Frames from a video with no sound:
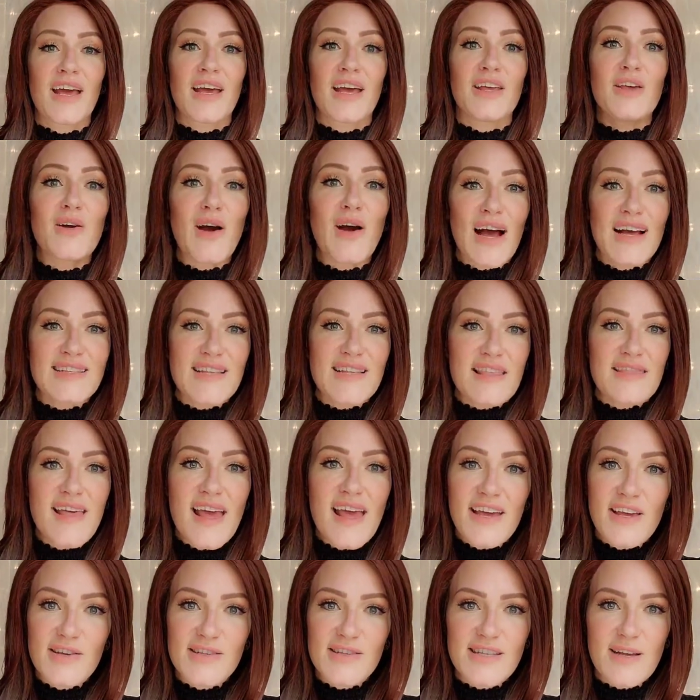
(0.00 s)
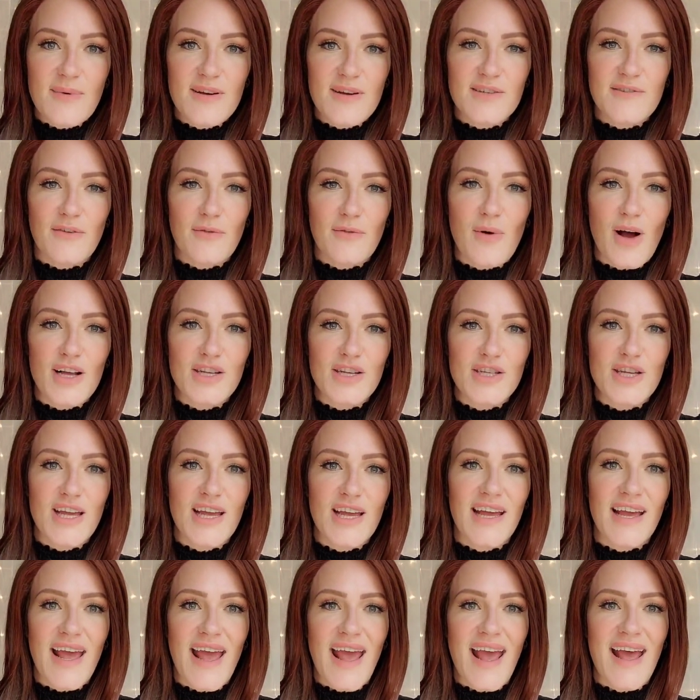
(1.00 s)
You guys, thank you so much for
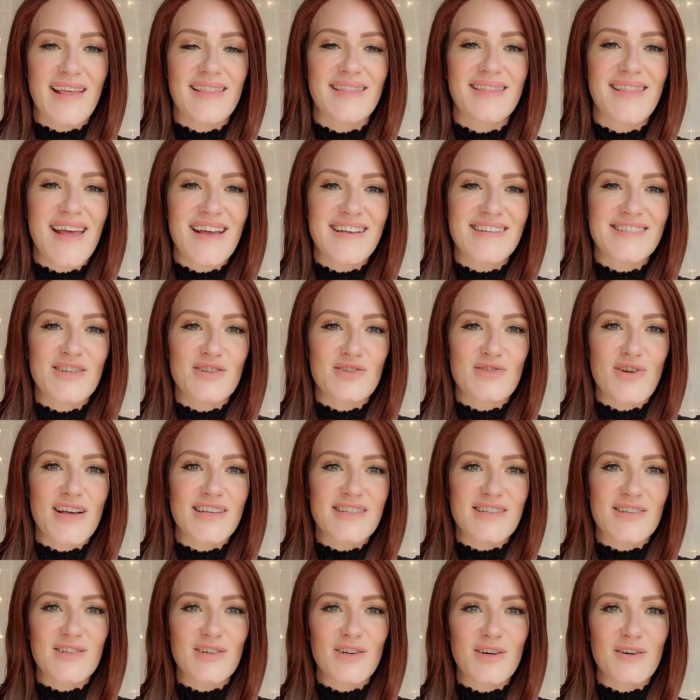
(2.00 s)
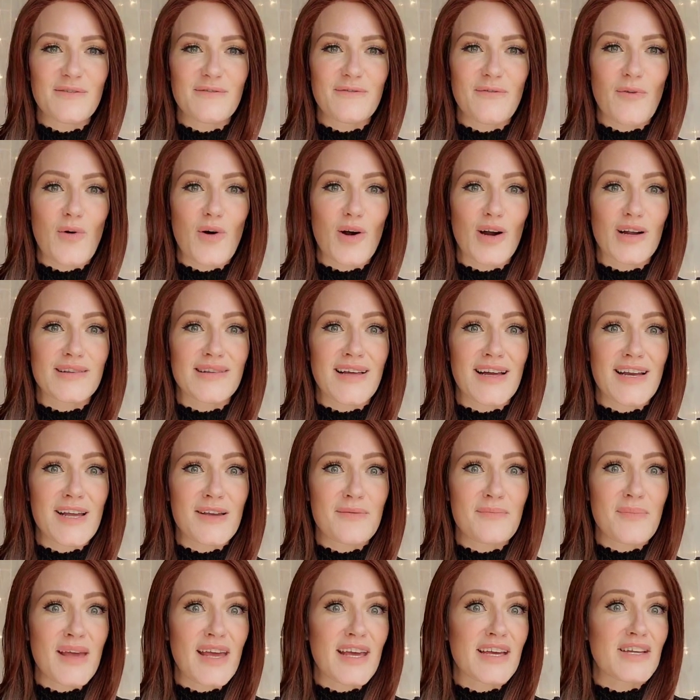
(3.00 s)
watching, and thanks to Tressallure for
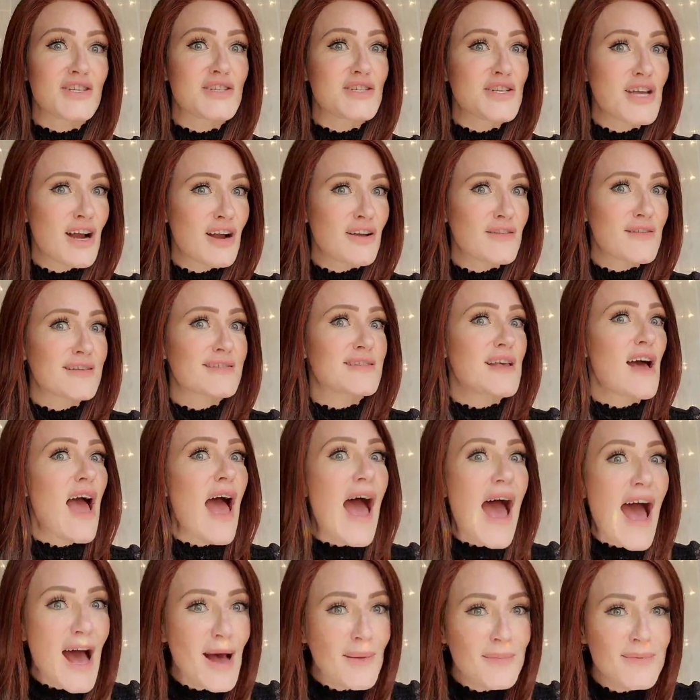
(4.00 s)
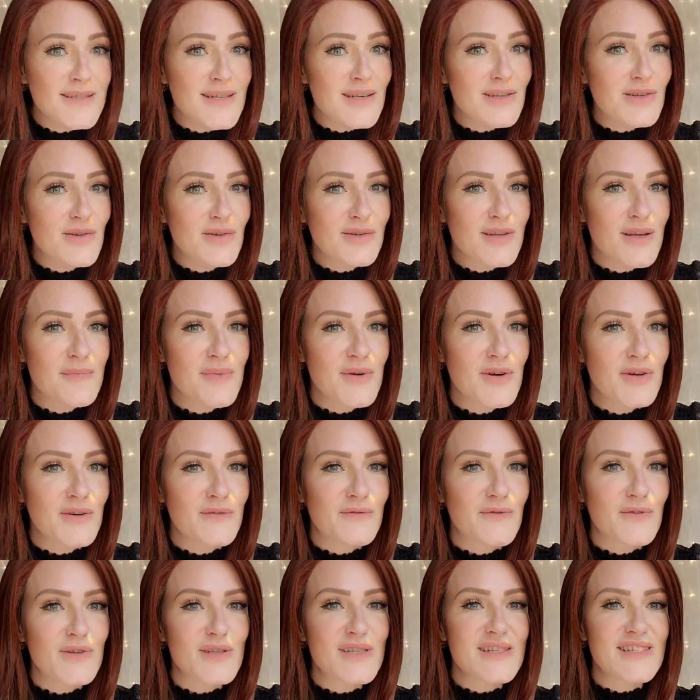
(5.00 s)
letting me share this absolutely
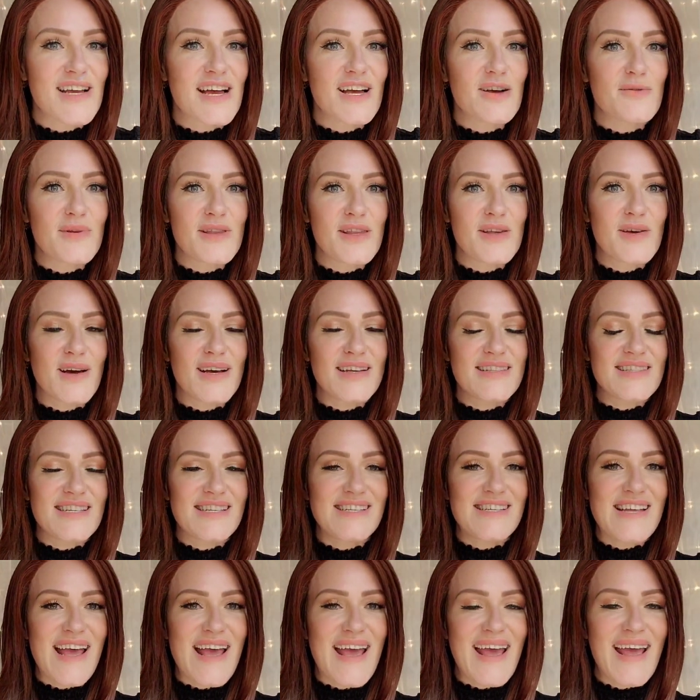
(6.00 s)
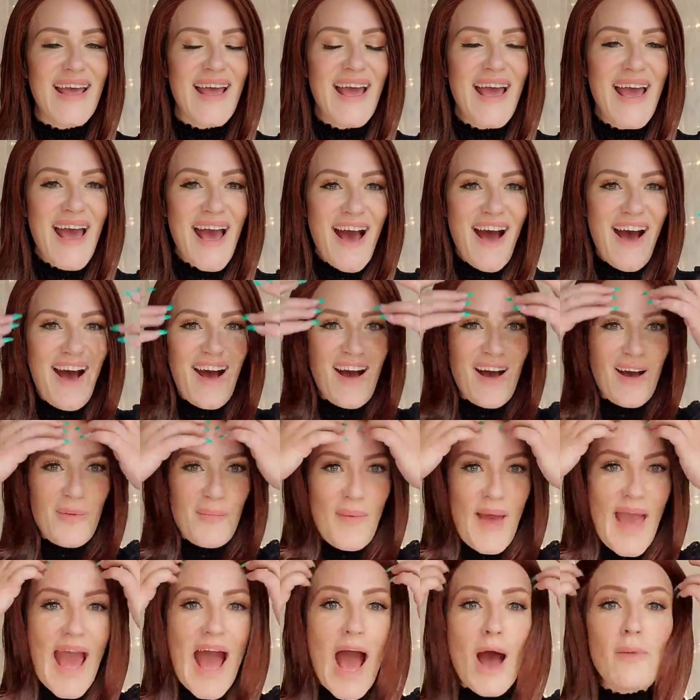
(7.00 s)
beautiful style with you guys today. Um,
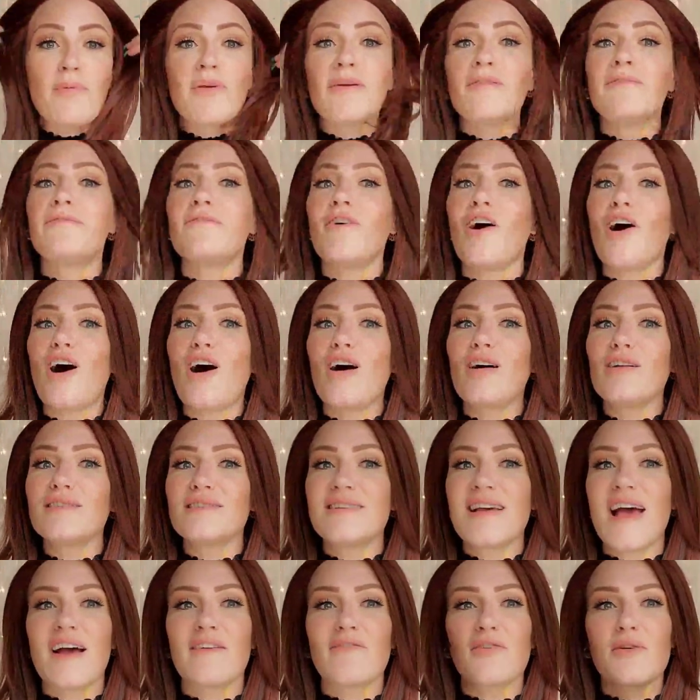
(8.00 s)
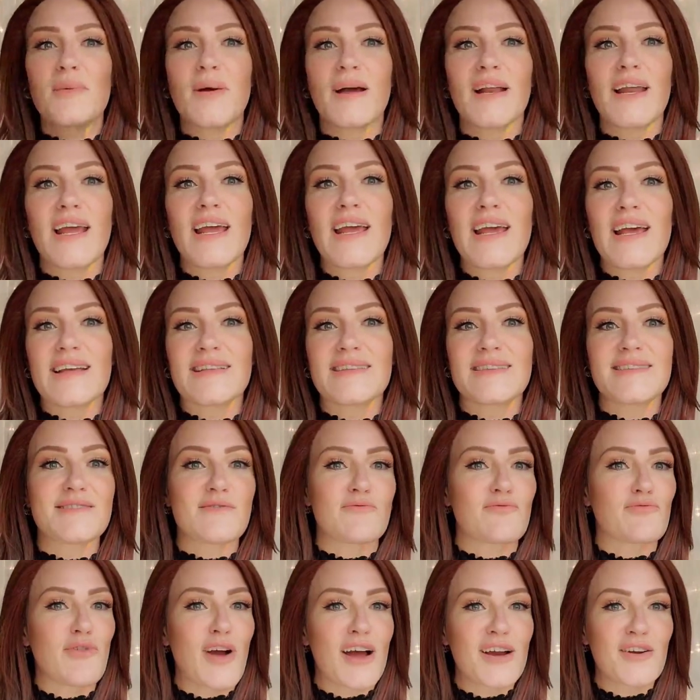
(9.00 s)
happy fall to everybody. It's
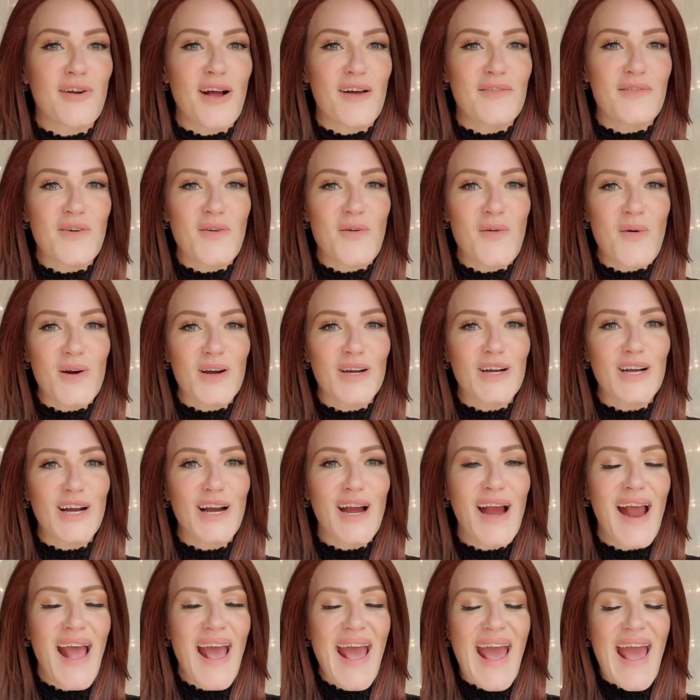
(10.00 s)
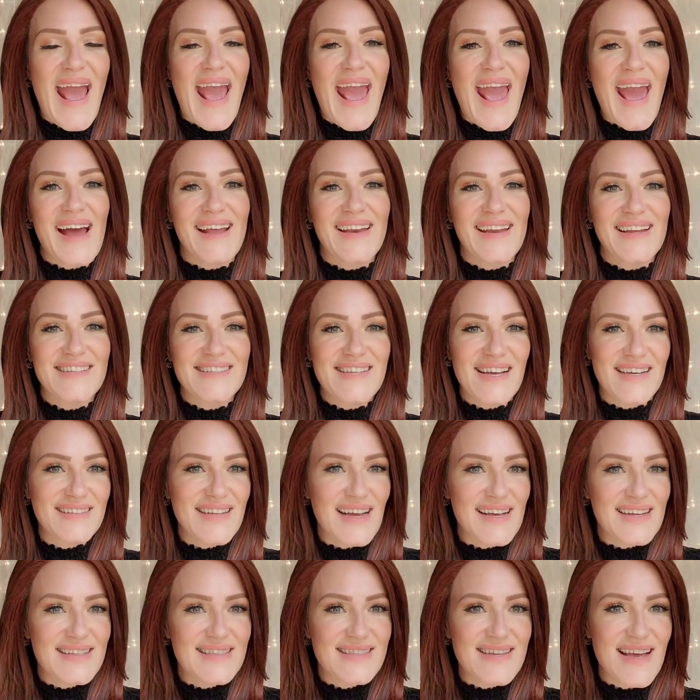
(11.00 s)
right around the corner, and until
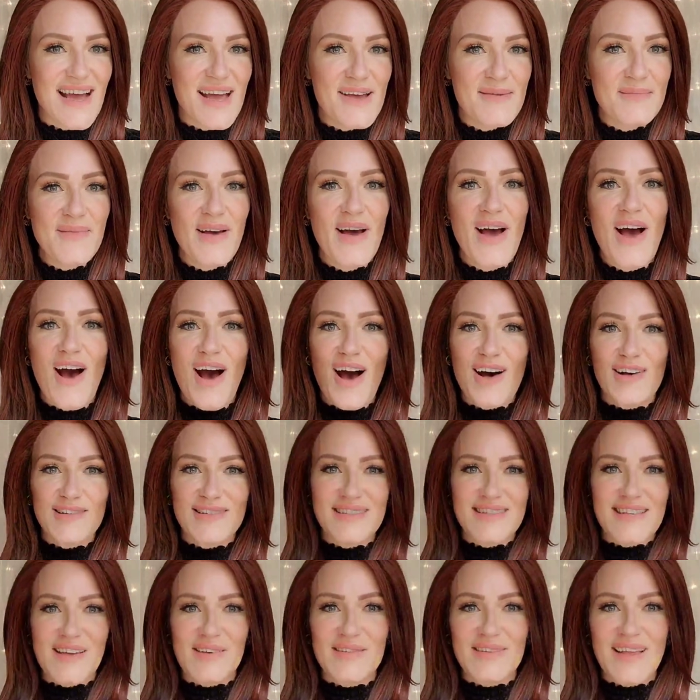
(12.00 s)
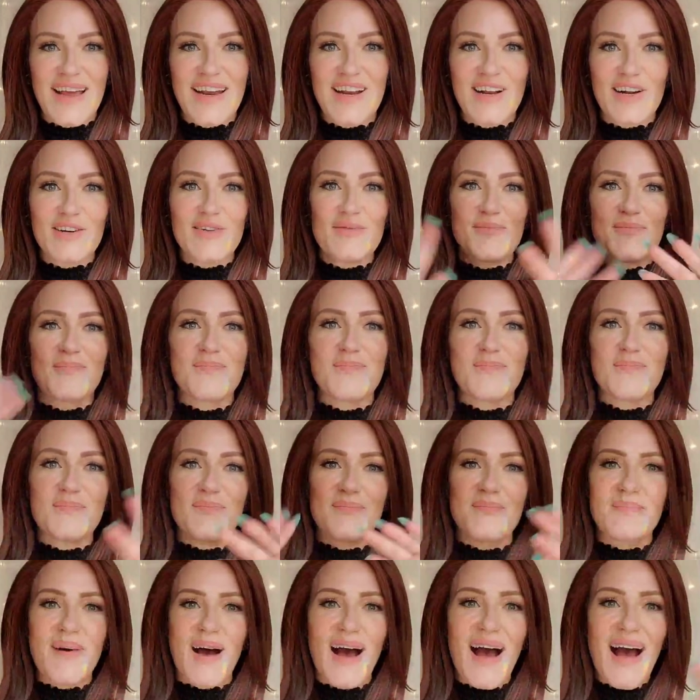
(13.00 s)
next time, I'll see you later.
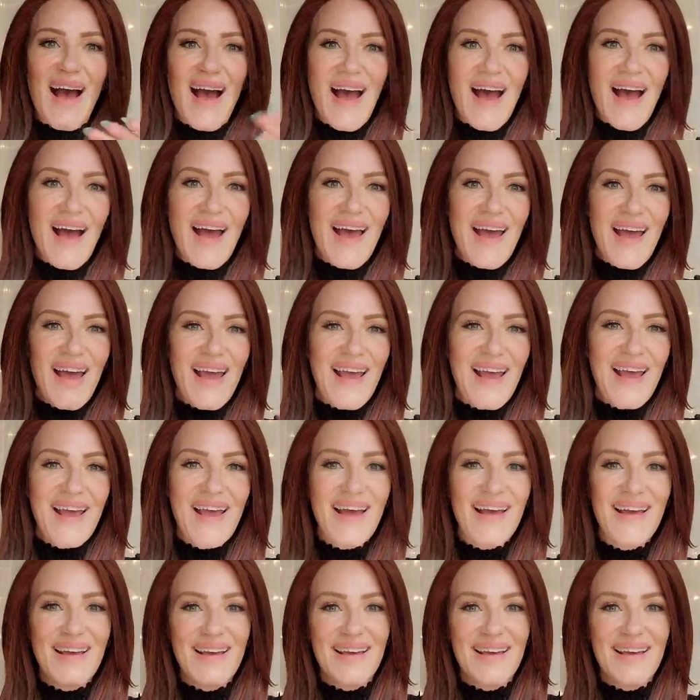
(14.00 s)
Bye!